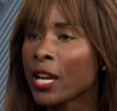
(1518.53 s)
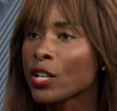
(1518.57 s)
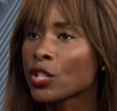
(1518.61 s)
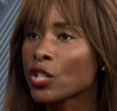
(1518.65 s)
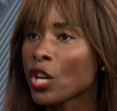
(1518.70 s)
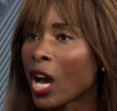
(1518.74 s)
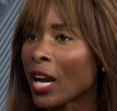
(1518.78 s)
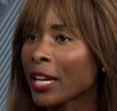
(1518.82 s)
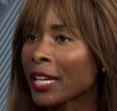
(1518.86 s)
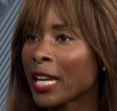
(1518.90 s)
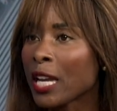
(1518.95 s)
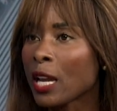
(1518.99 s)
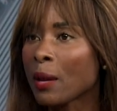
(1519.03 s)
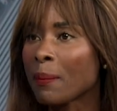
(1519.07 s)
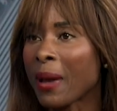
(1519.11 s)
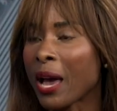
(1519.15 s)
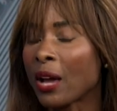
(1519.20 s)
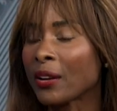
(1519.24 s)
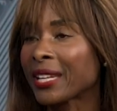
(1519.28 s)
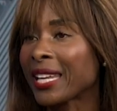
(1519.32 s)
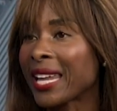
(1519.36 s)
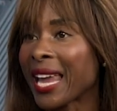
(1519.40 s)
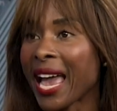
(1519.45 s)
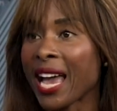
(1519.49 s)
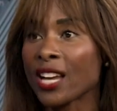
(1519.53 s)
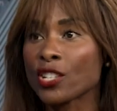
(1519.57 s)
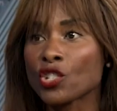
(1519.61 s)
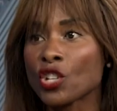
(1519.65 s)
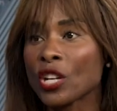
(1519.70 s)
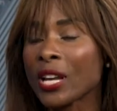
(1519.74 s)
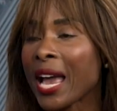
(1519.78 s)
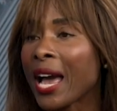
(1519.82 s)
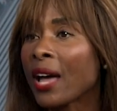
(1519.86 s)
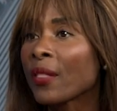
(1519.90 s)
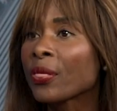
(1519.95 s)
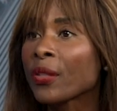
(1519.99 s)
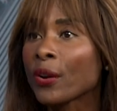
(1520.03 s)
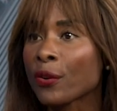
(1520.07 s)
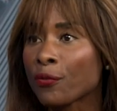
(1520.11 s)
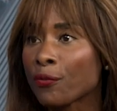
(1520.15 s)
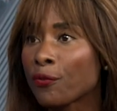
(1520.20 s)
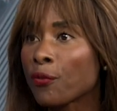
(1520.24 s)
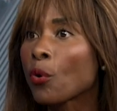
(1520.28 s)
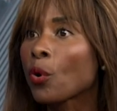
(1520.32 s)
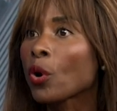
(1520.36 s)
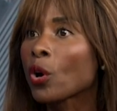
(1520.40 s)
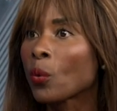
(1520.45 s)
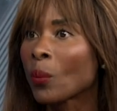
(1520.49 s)
talking about cashing out their
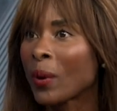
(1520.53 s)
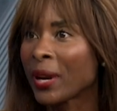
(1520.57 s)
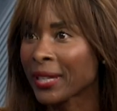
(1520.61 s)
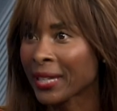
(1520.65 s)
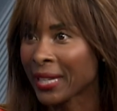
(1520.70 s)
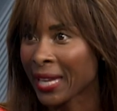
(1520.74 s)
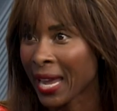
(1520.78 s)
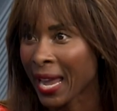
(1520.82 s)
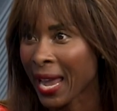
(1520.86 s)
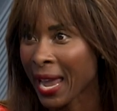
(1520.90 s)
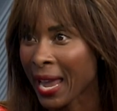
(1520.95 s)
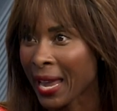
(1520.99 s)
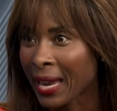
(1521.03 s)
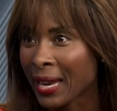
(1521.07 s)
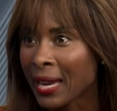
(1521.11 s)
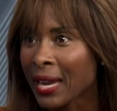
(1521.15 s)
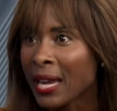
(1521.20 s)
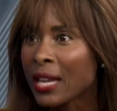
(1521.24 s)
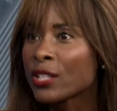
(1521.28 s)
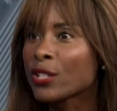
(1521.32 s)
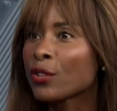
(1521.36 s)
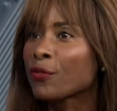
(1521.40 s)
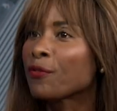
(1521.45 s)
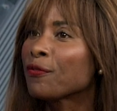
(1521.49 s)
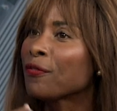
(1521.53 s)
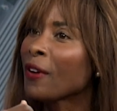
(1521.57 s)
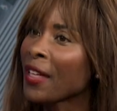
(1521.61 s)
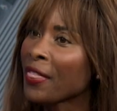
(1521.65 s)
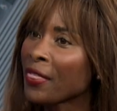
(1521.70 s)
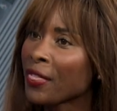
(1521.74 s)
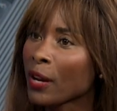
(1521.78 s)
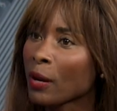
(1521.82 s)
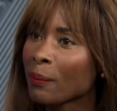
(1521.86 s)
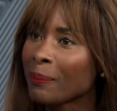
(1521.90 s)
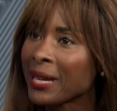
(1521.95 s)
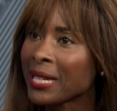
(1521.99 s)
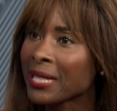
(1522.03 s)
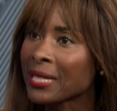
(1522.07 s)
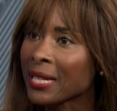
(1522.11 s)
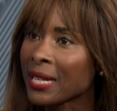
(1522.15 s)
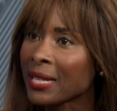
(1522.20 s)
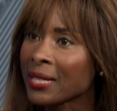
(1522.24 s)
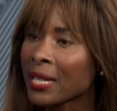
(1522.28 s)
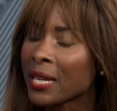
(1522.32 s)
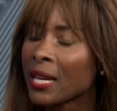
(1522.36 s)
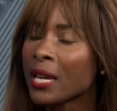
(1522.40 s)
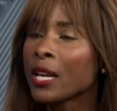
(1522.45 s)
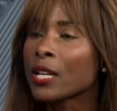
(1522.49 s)
401k to fund their
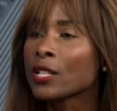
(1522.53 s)
business,